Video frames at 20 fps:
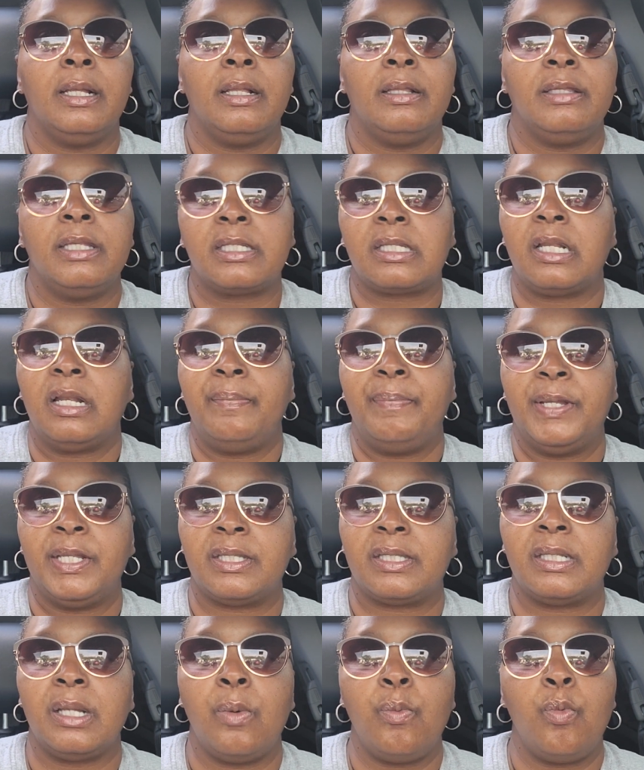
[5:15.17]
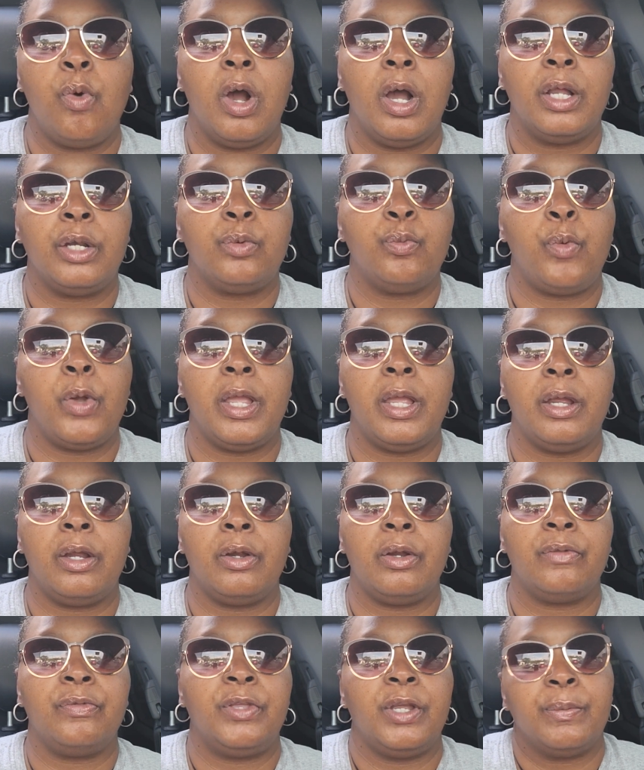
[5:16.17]
this could have been someone
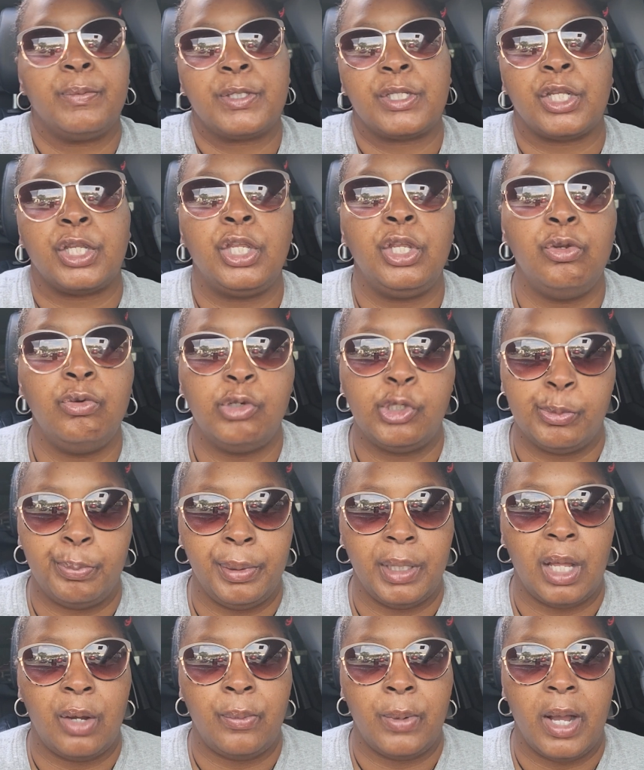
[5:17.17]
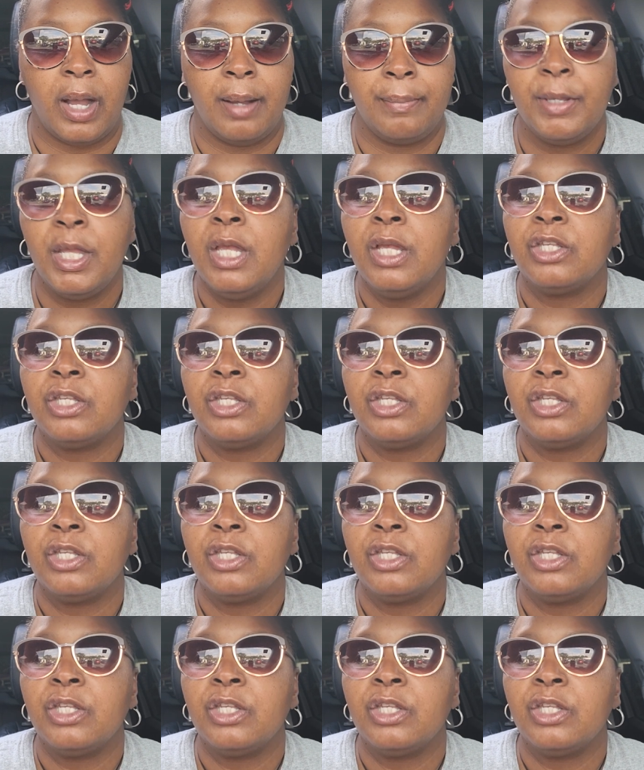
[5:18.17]
where there was a huge blow up.